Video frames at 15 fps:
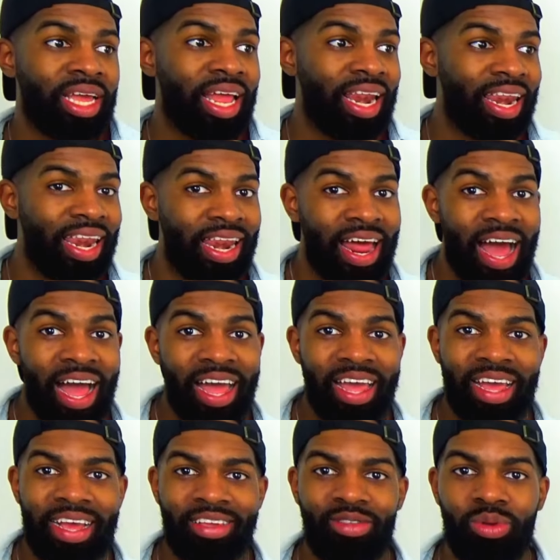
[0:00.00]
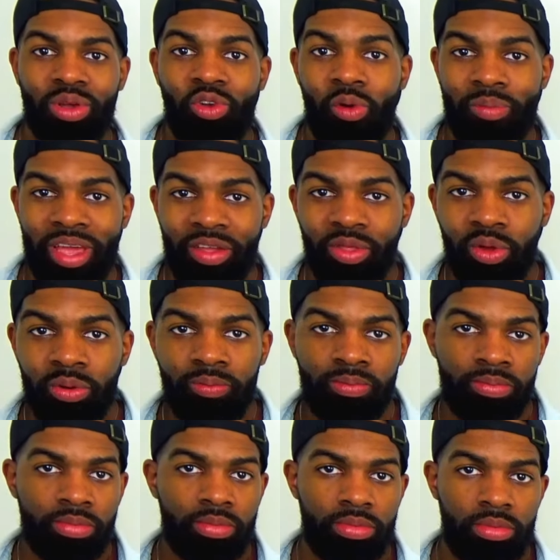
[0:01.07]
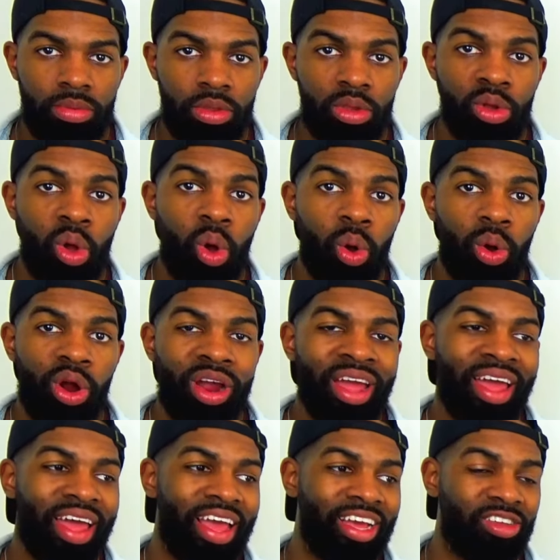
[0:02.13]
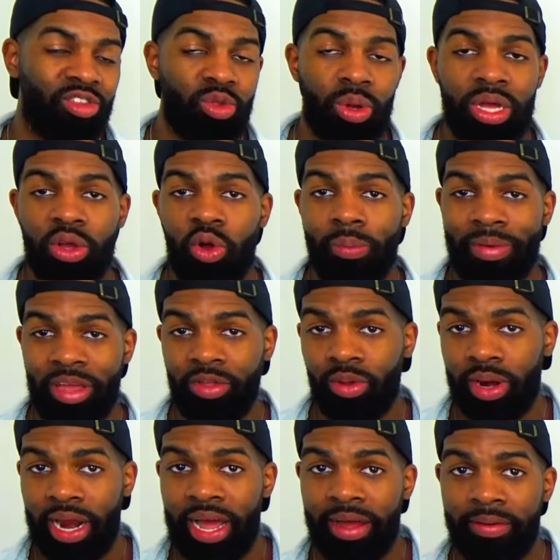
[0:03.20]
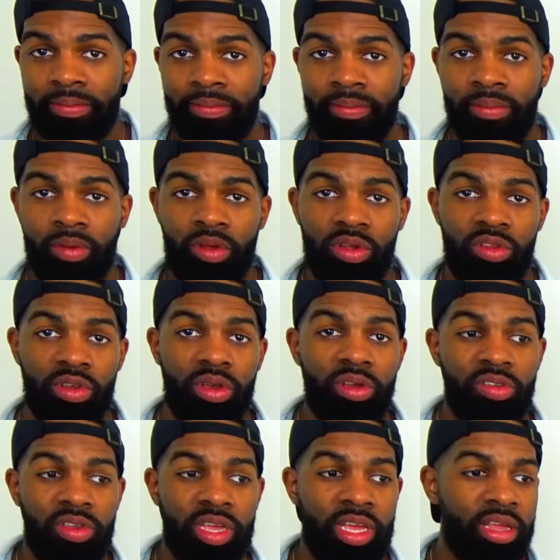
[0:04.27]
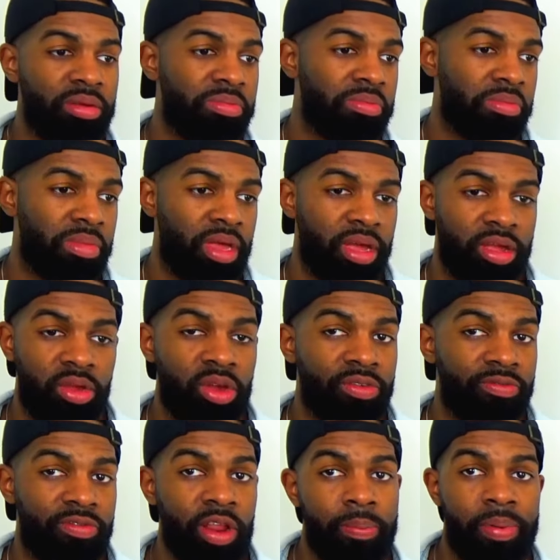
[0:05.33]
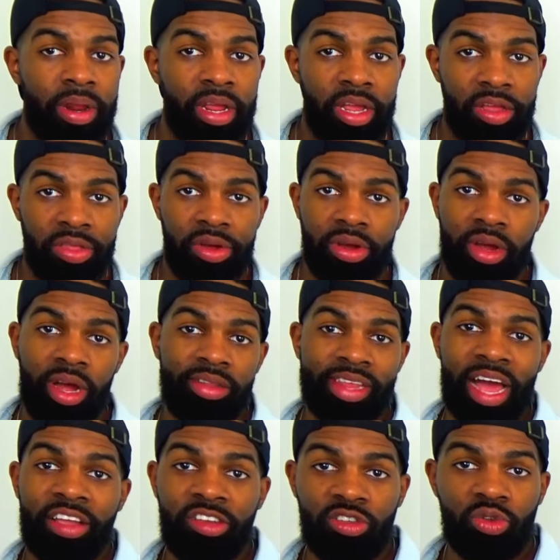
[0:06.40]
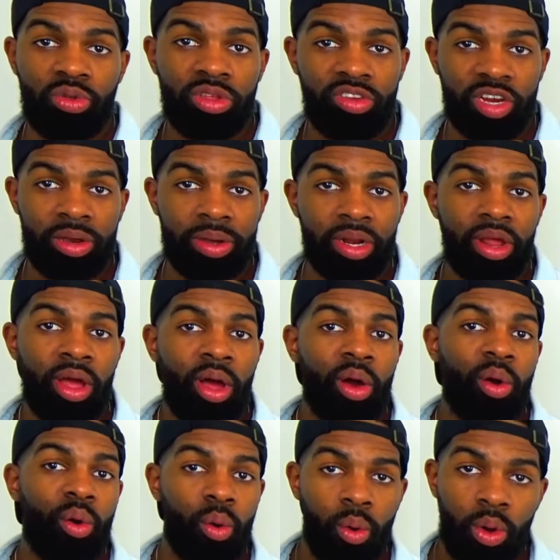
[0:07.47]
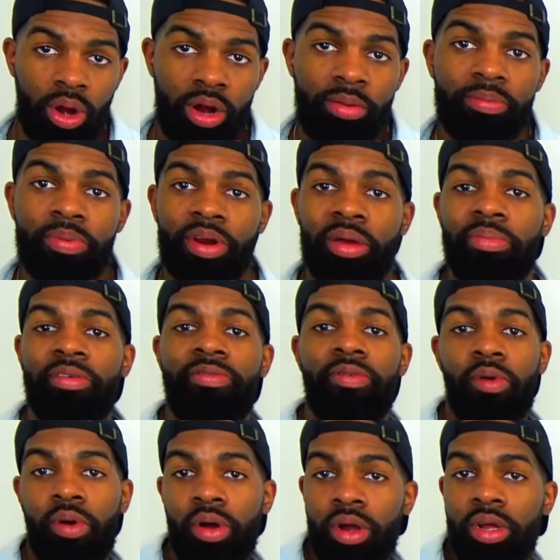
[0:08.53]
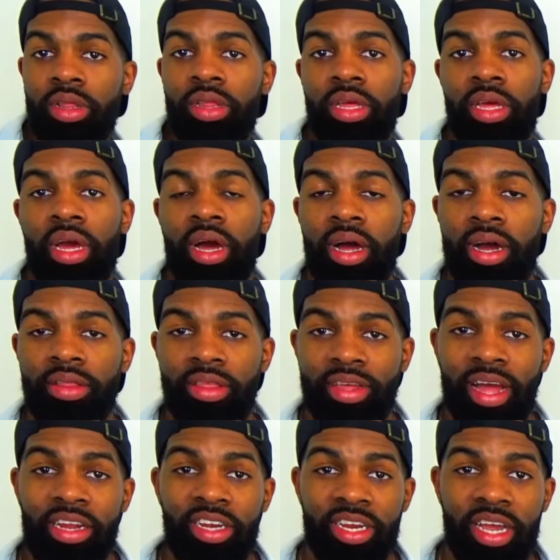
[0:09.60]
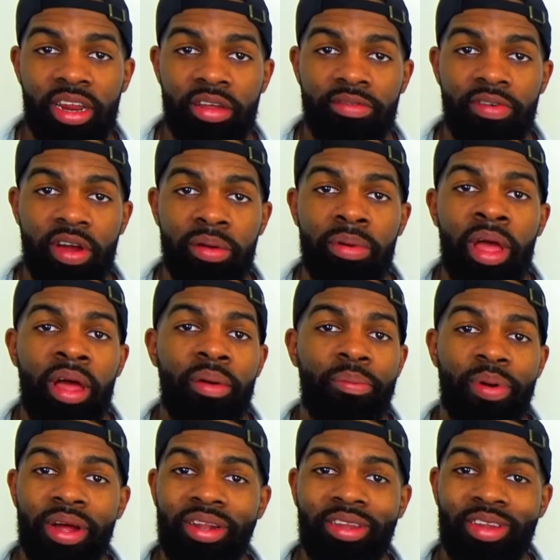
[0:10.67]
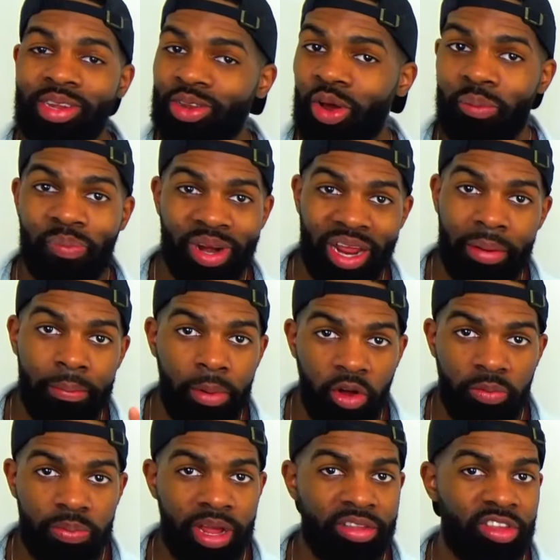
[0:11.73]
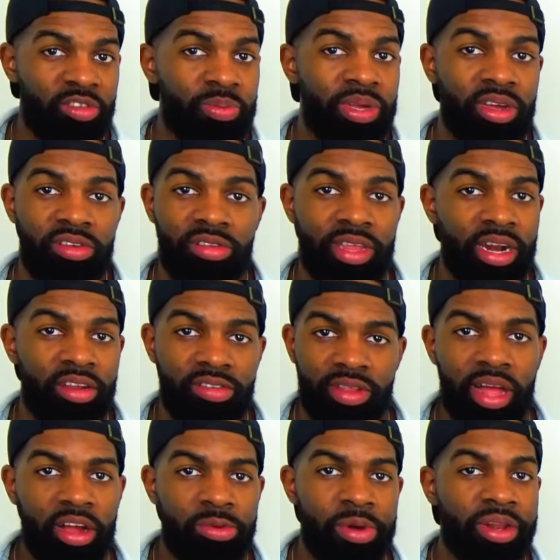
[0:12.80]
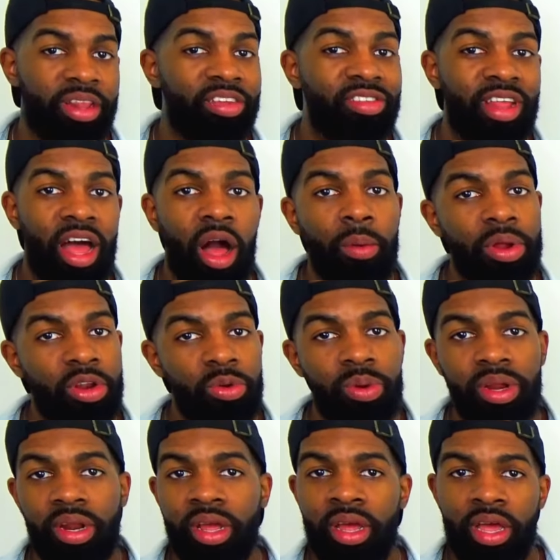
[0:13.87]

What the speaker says: La estoy comiendo or estoy comiéndola. So you see, you can flip it. Either attach it to the gerund or put it before the conjugated verb. But don't put it in both places because that is not correct. That's not how we do it.